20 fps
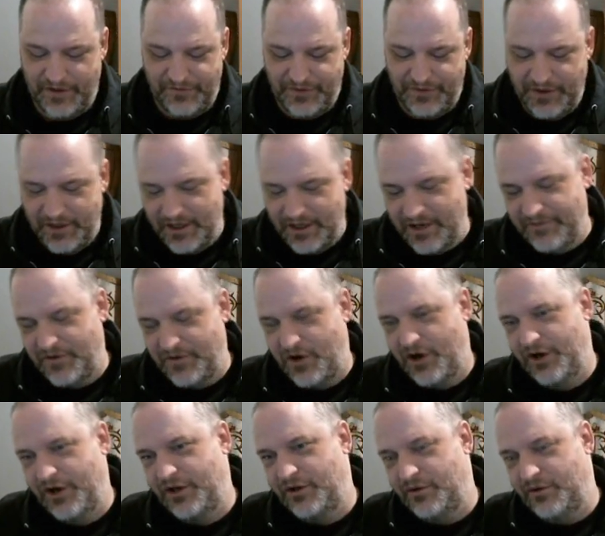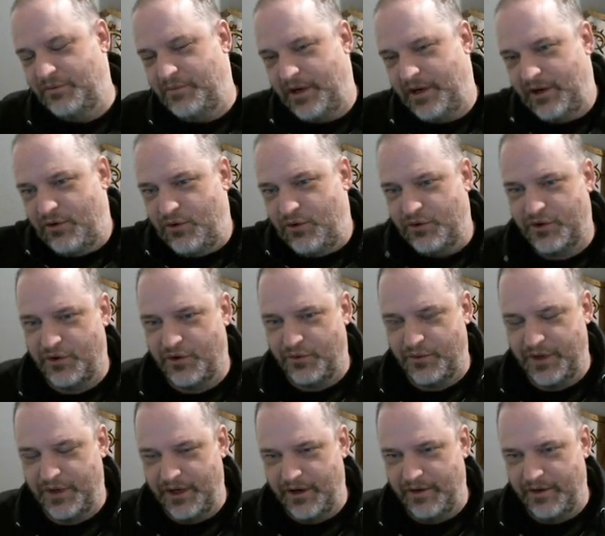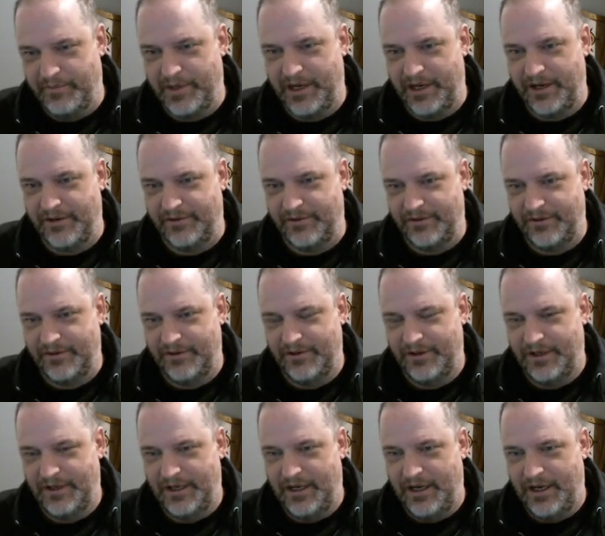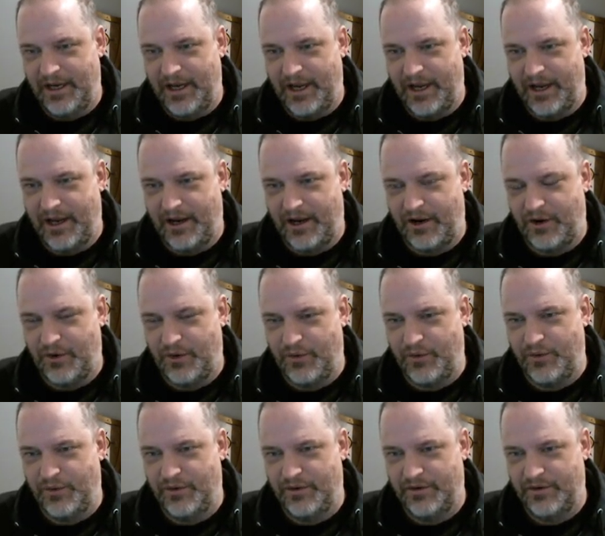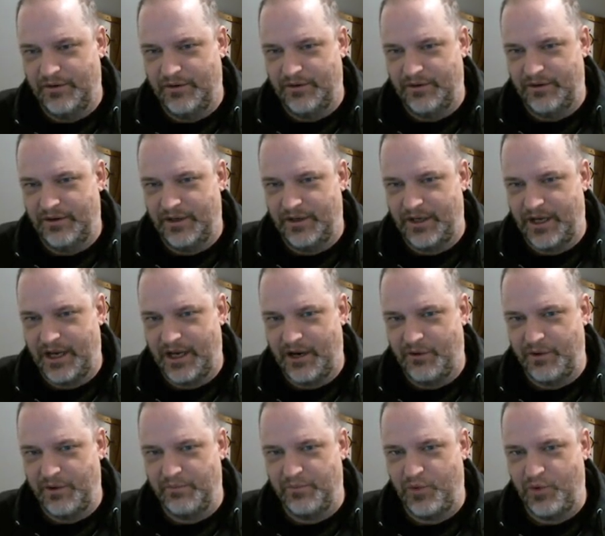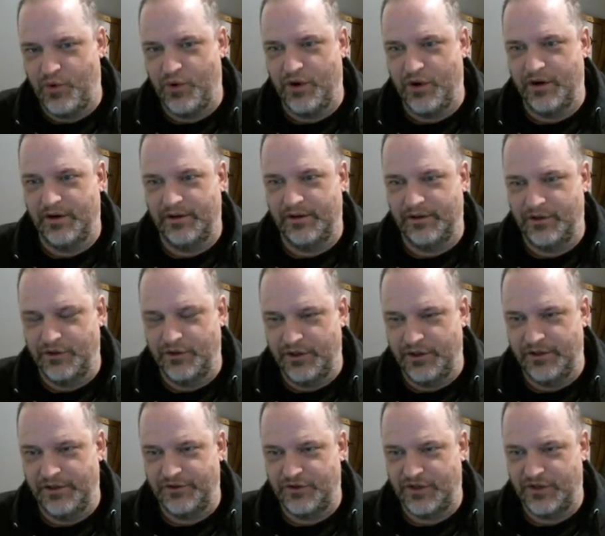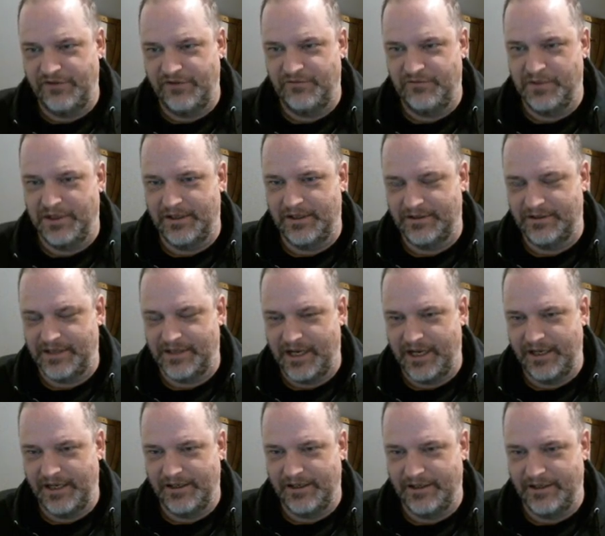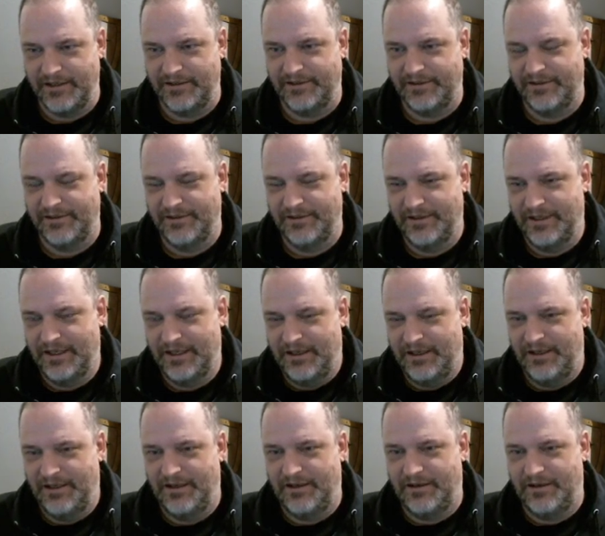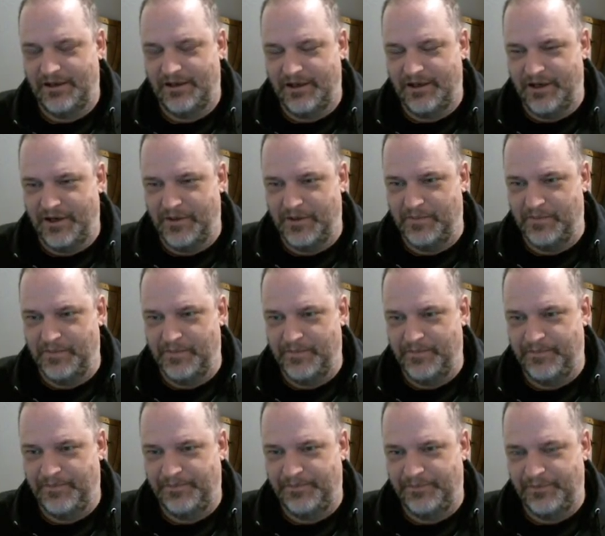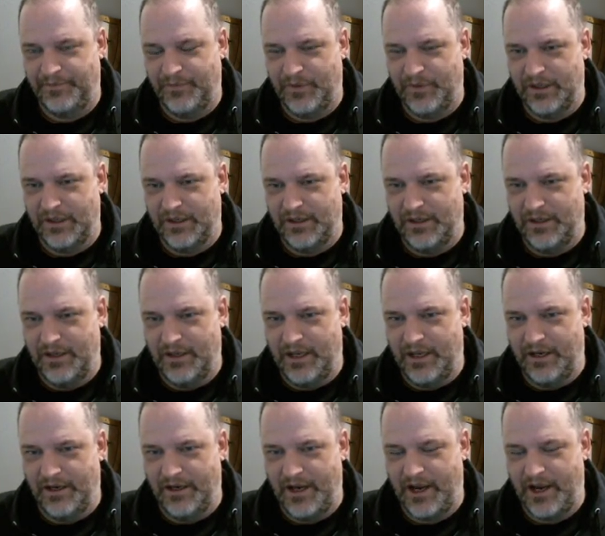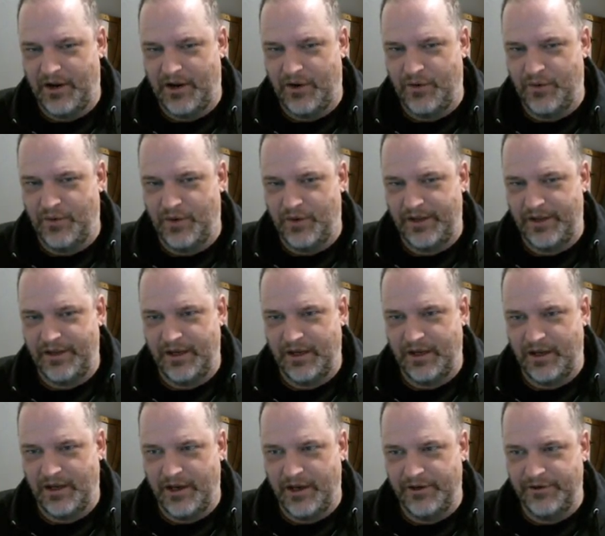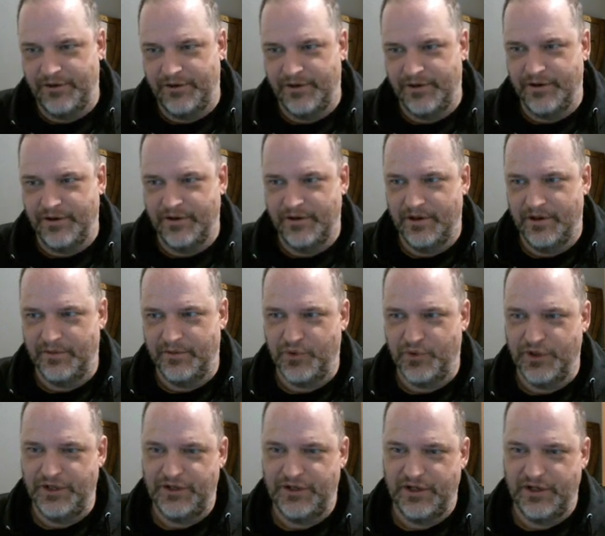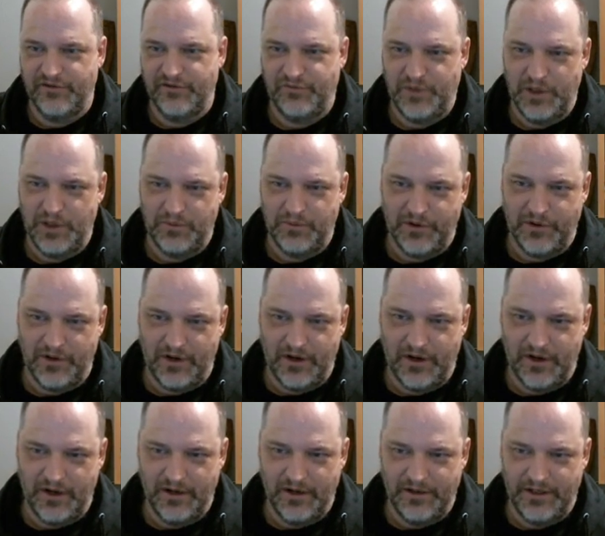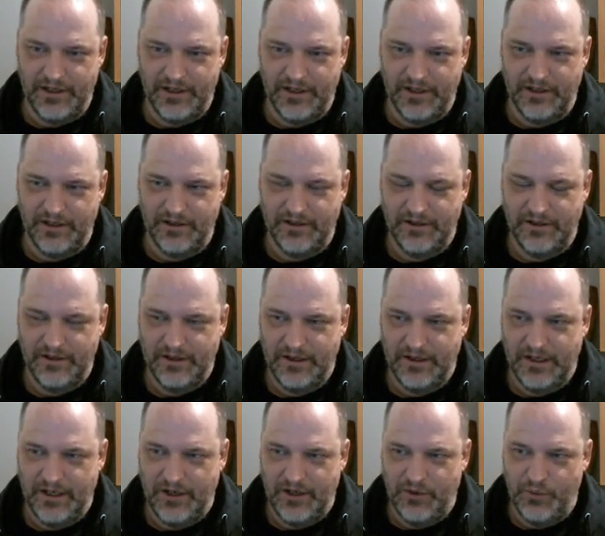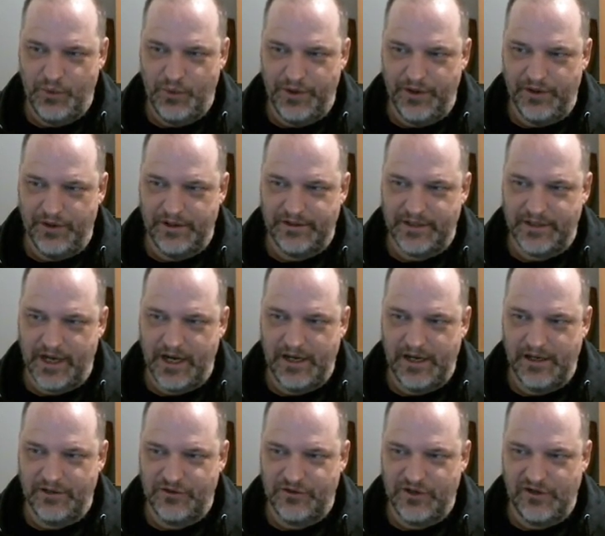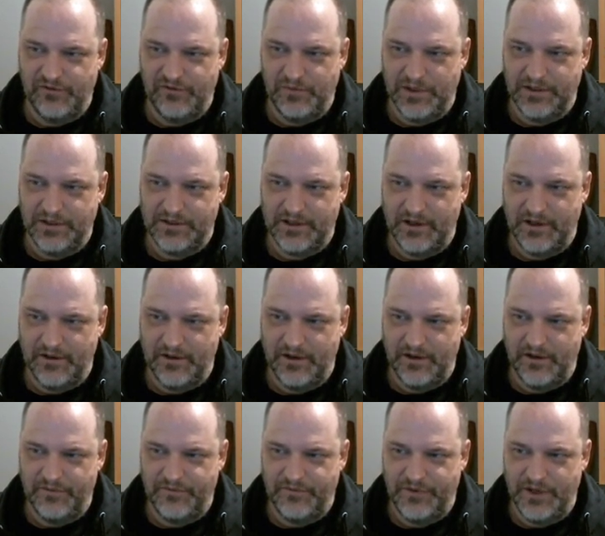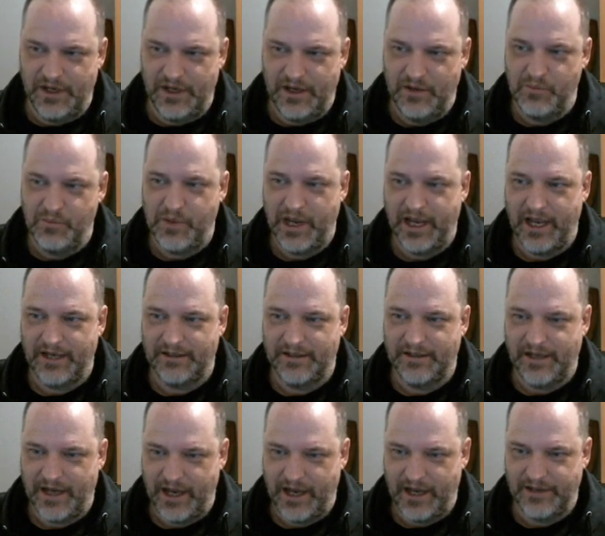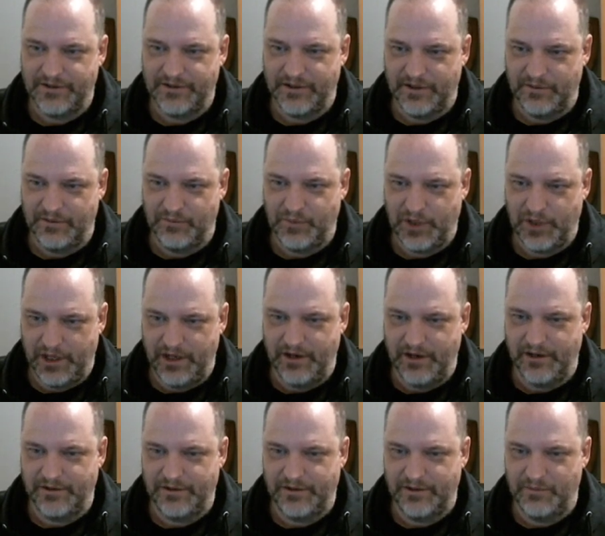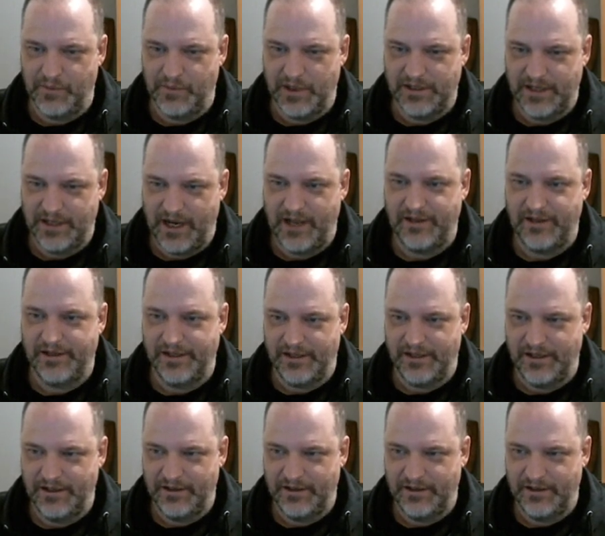I feel like I've argued my whole career about how important good achievement design is, and how I think underappreciative people are when they're designing achievements of the impact it has on players' mentality.